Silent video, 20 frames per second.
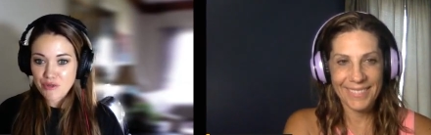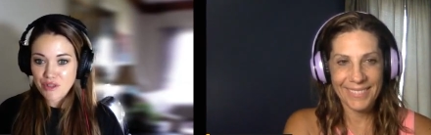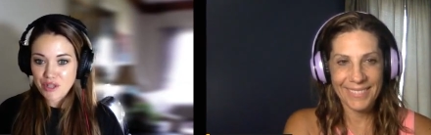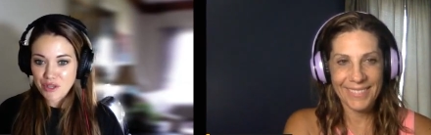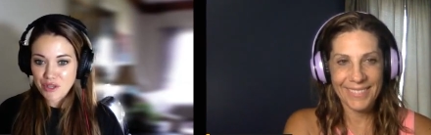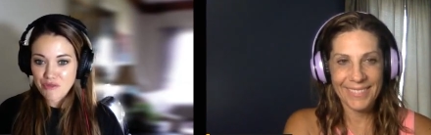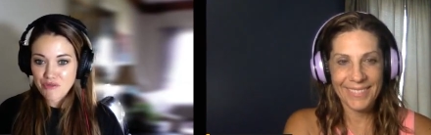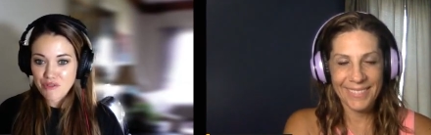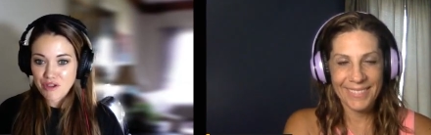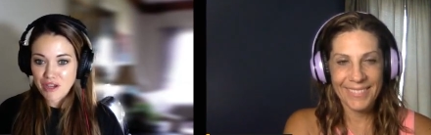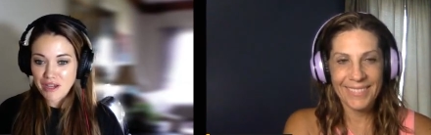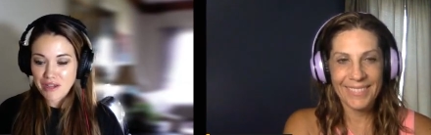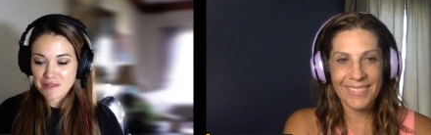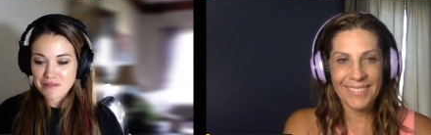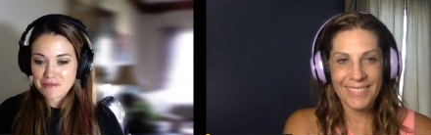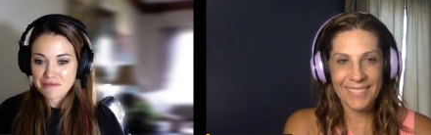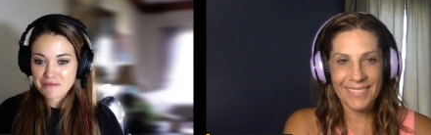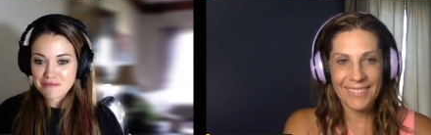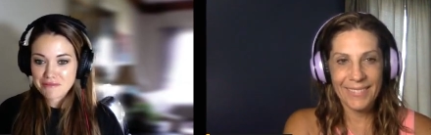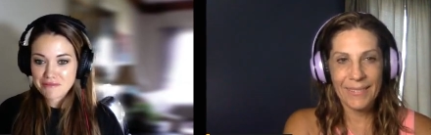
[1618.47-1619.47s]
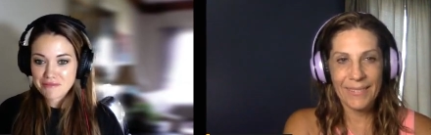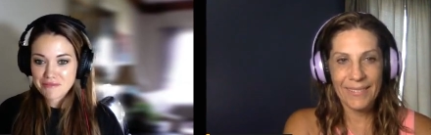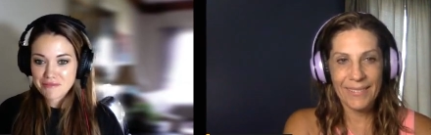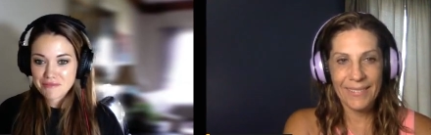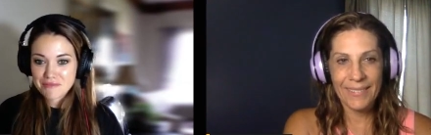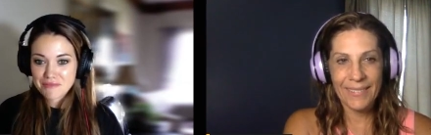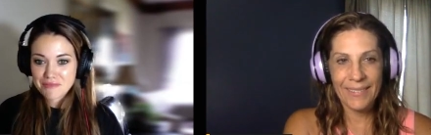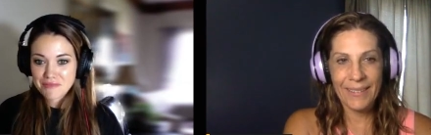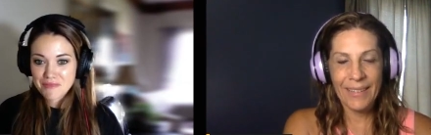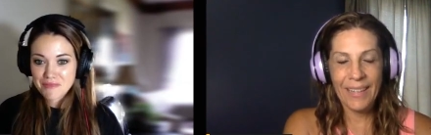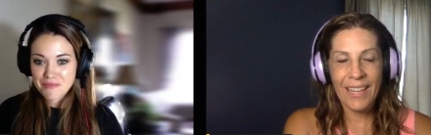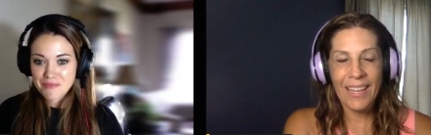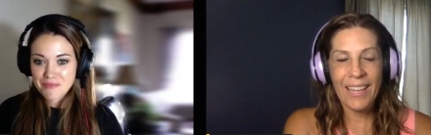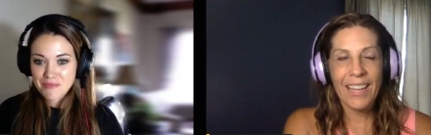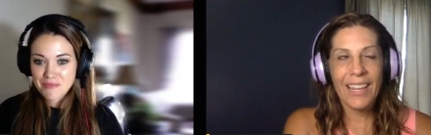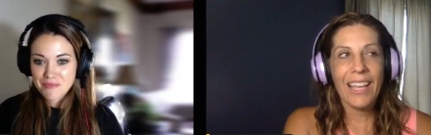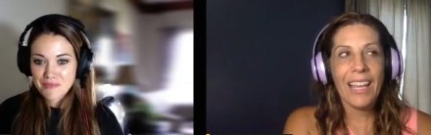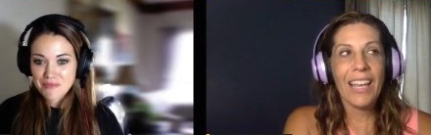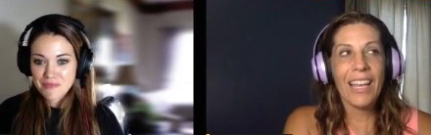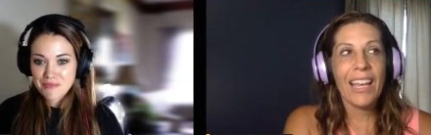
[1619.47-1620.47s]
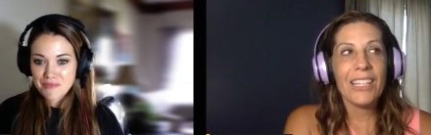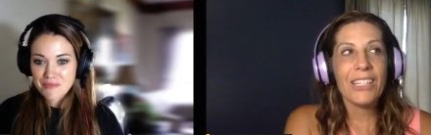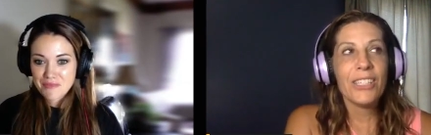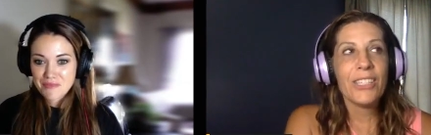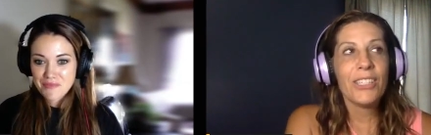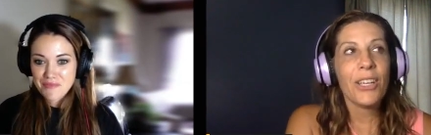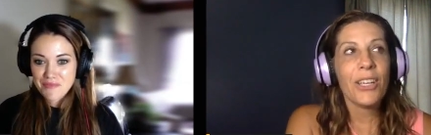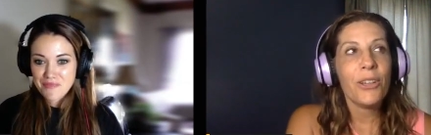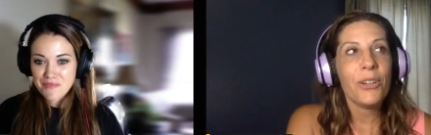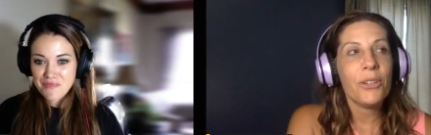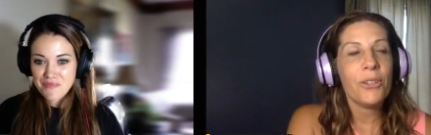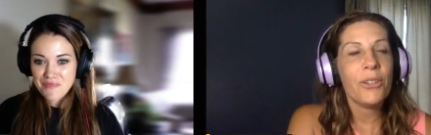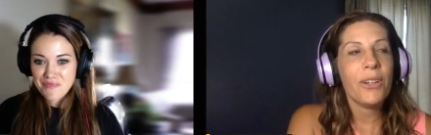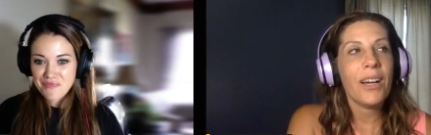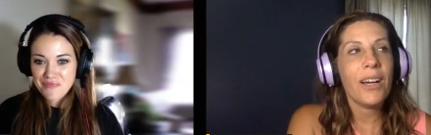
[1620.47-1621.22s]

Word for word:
Speaker 1: that you've had?
Speaker 2: So